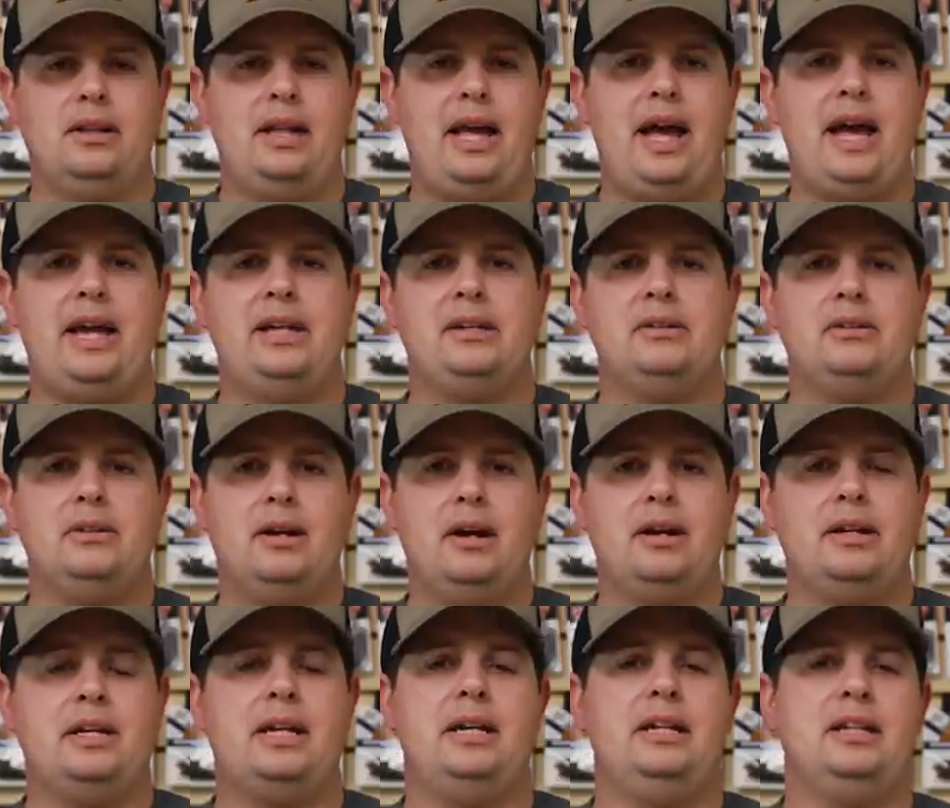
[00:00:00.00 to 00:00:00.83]
to lag, you're
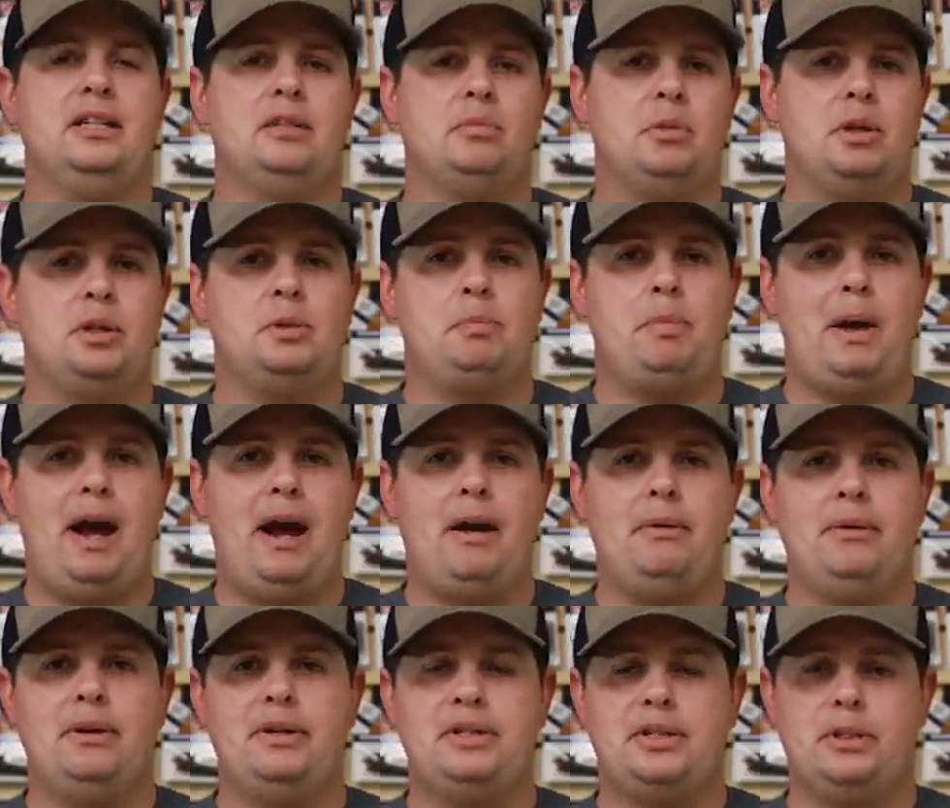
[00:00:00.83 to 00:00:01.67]
not getting as much
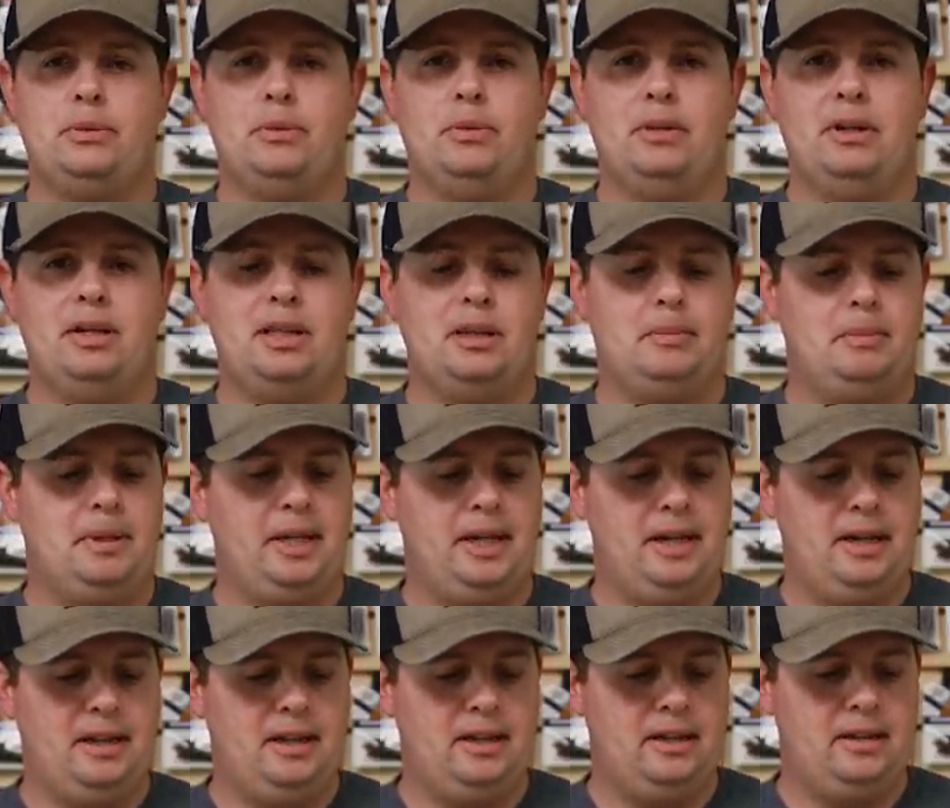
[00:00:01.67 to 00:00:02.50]
power as you would at the
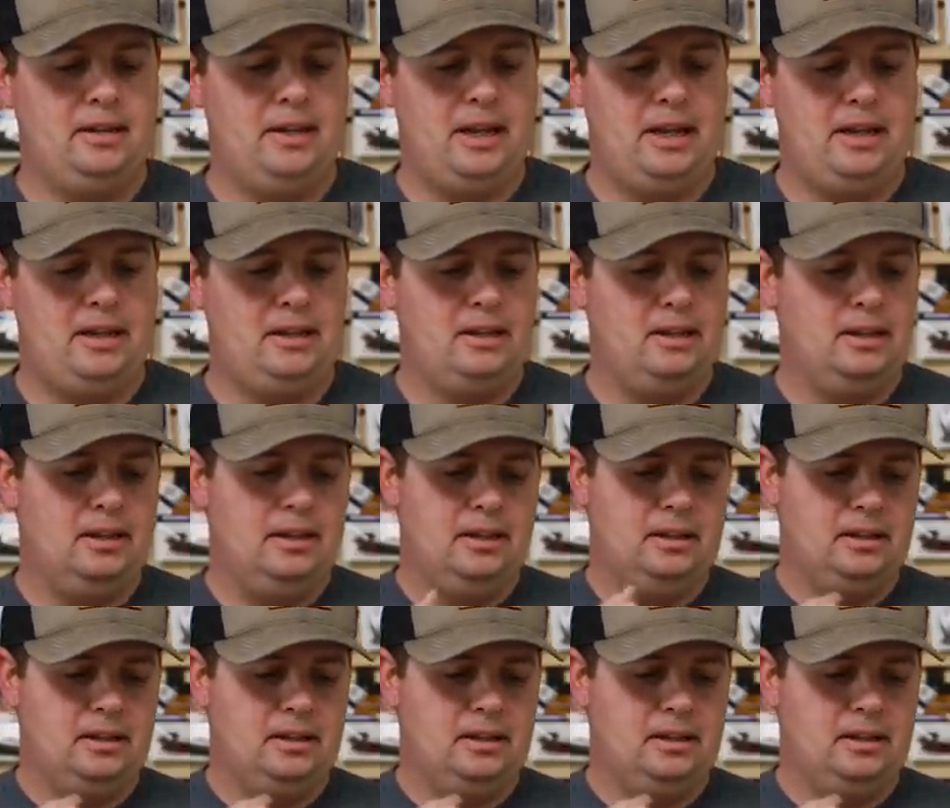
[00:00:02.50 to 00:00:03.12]
beginning of the day.